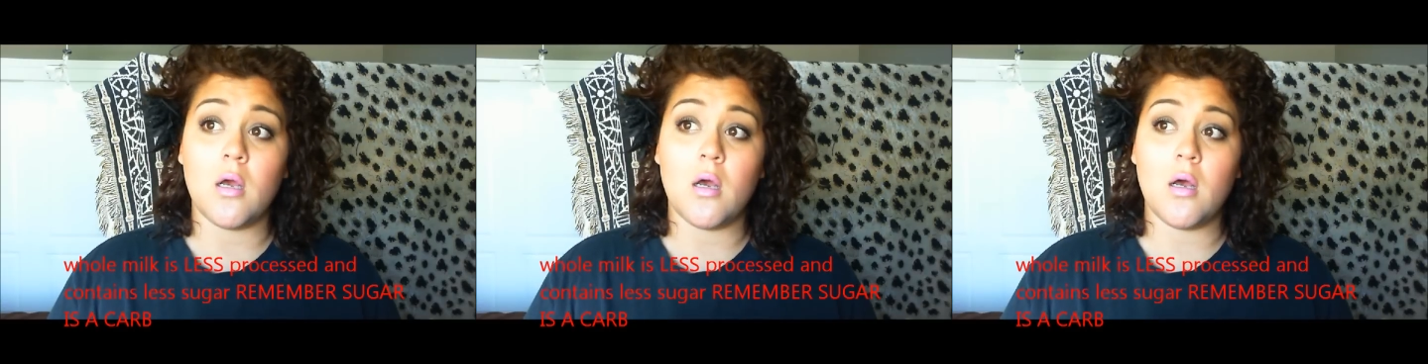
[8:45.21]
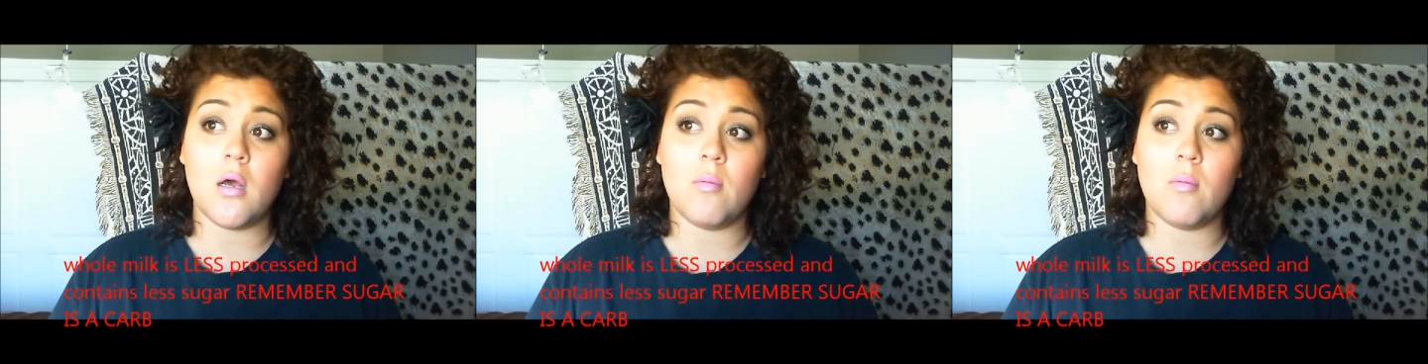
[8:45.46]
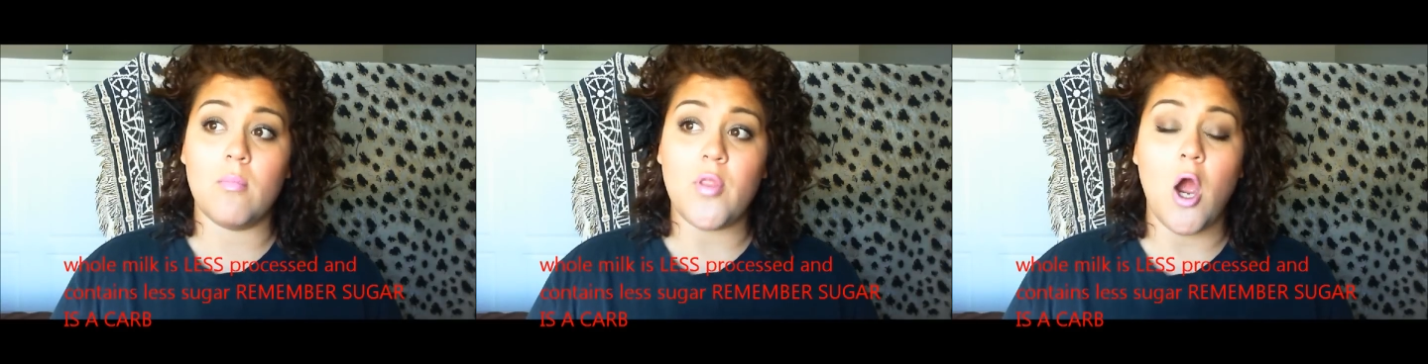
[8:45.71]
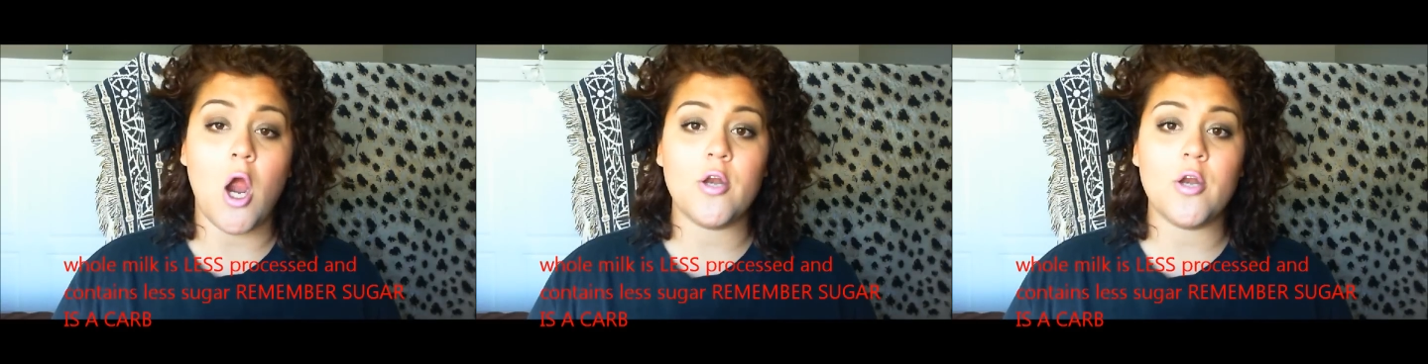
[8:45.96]

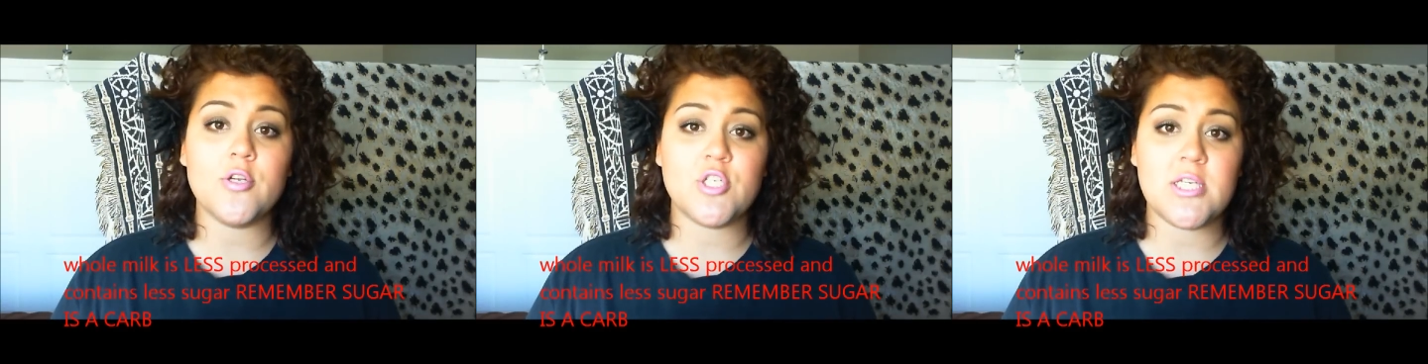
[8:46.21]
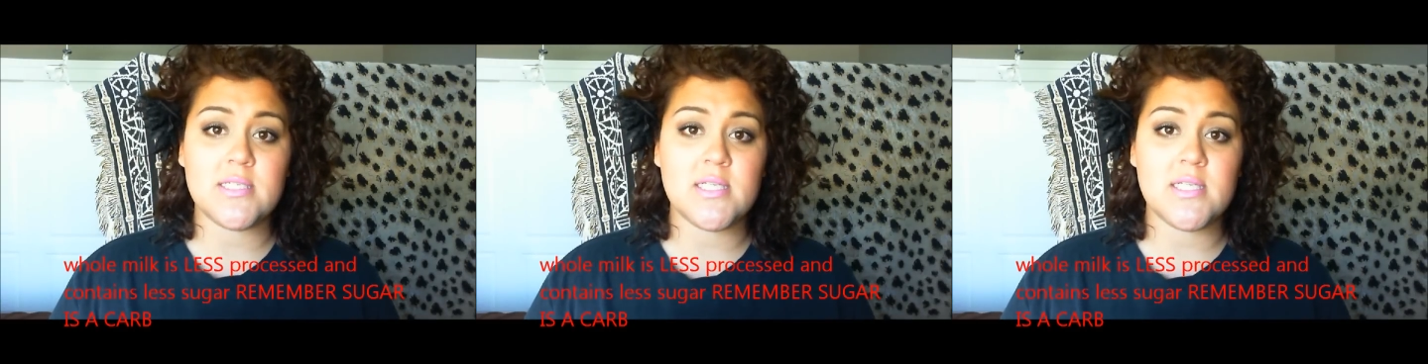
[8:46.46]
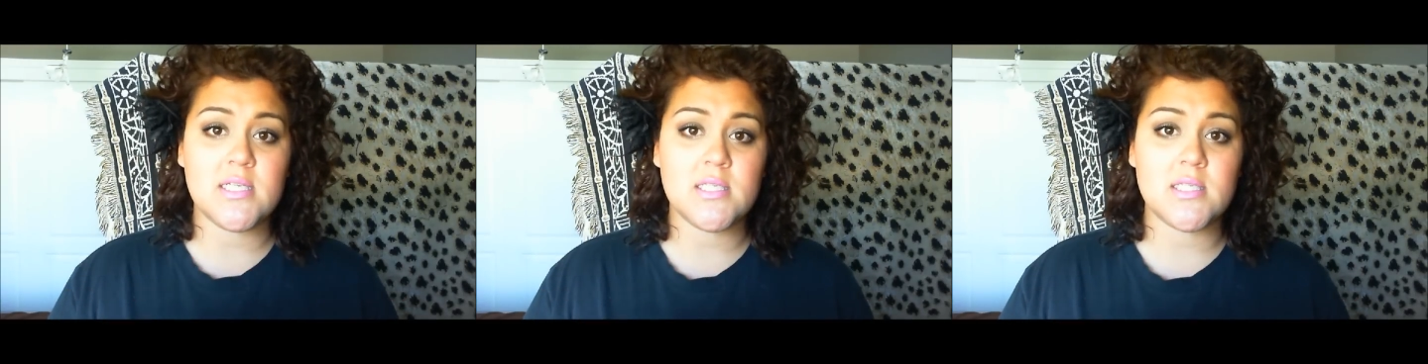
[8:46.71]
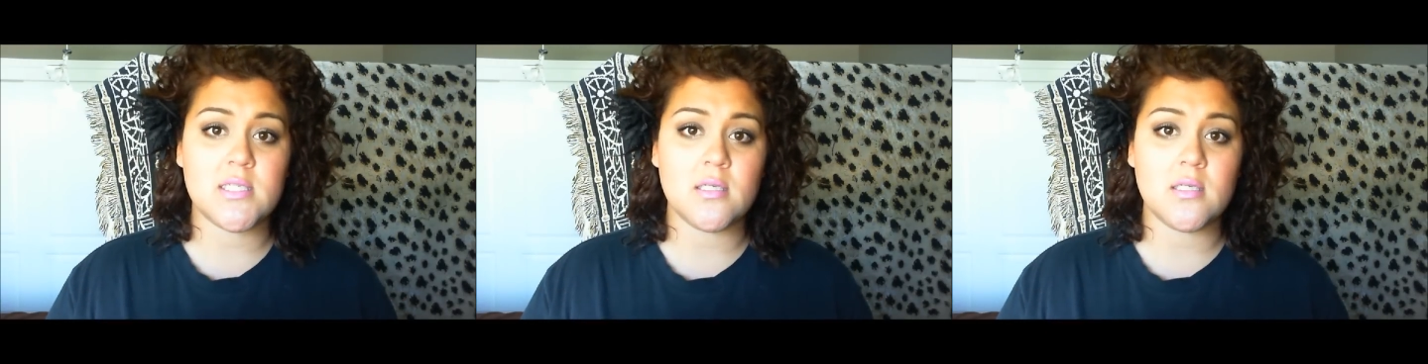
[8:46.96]
The harder
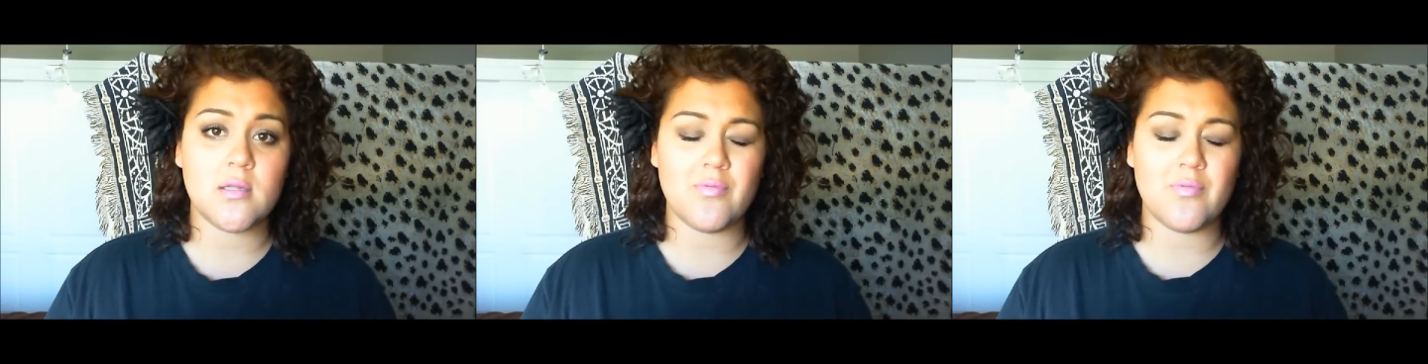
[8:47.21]
cheeses,